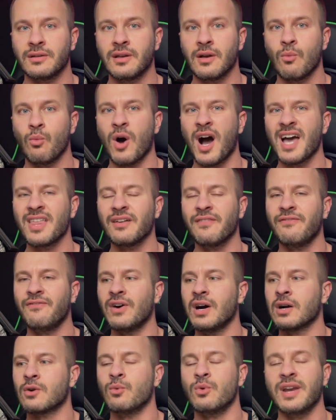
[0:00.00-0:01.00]
Why the
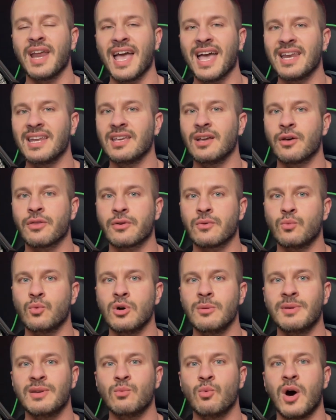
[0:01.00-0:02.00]
fuck would any other
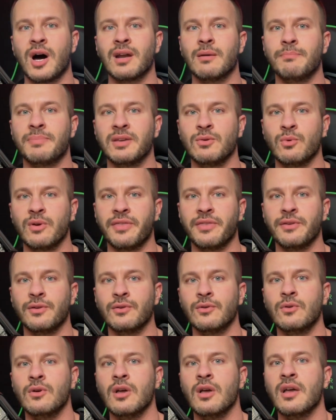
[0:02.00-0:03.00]
woman want to be with
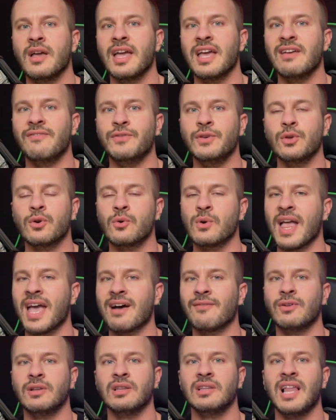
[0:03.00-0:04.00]
you if you don't
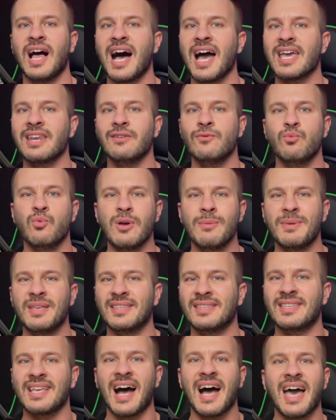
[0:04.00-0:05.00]
have a line of
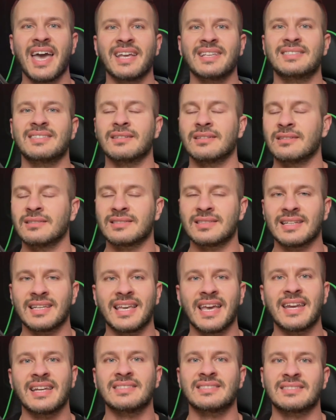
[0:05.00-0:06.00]
women dying to, to
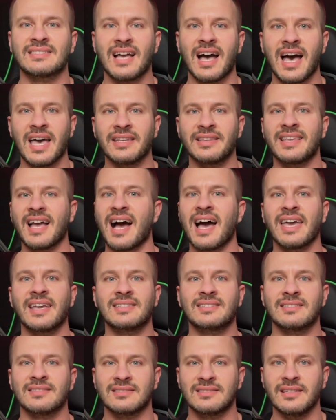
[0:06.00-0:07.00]
get inside, dying
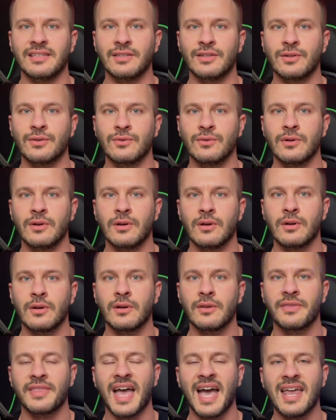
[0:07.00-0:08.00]
to see you?
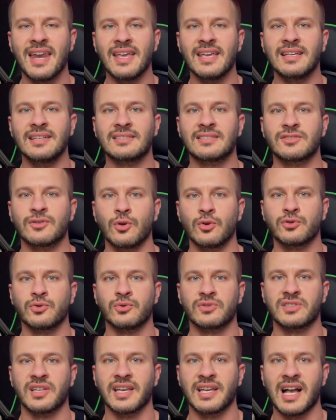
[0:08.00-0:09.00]
That is social
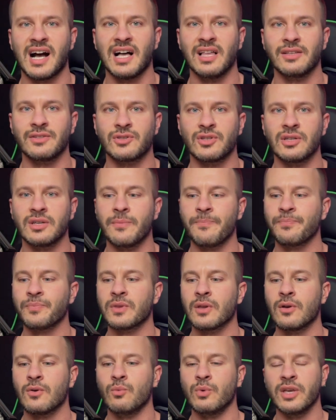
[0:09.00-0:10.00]
psychology.
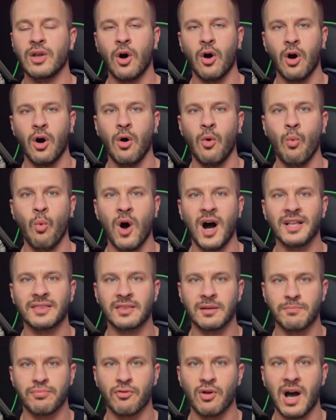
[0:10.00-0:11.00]
We all want
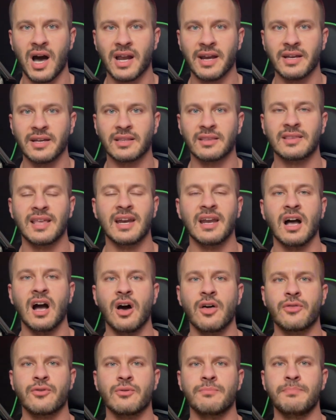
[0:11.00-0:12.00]
the product that
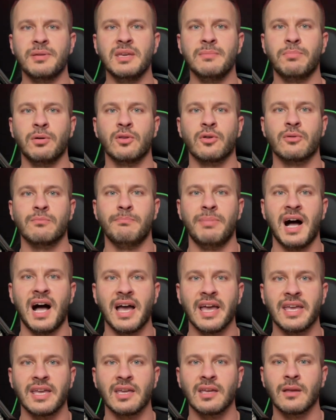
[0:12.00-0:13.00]
other people are
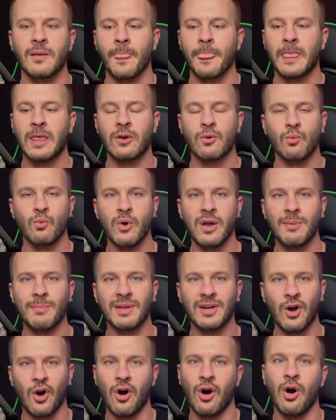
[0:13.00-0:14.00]
buying. Women
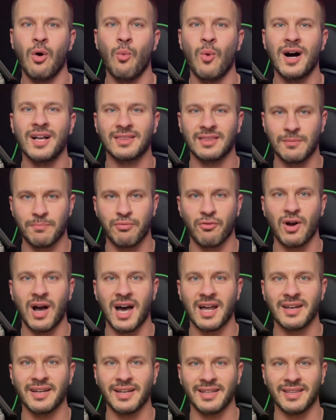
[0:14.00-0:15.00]
all want the
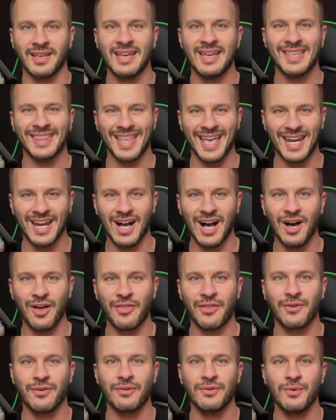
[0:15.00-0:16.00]
product that
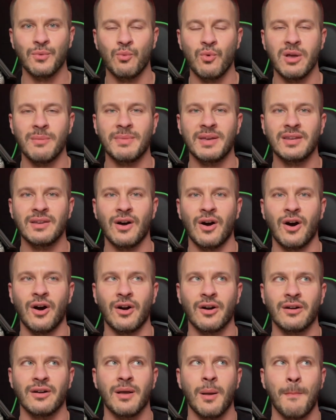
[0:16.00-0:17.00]
other women
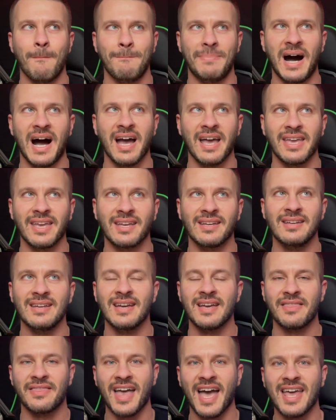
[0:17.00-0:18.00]
are buying.
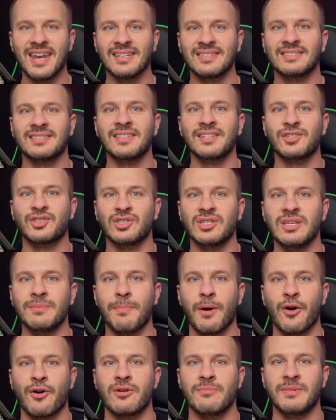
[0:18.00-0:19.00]
That is the sheep
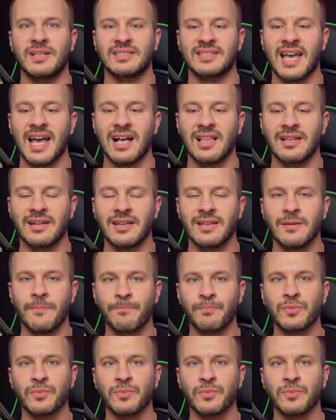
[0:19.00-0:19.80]
herd mentality.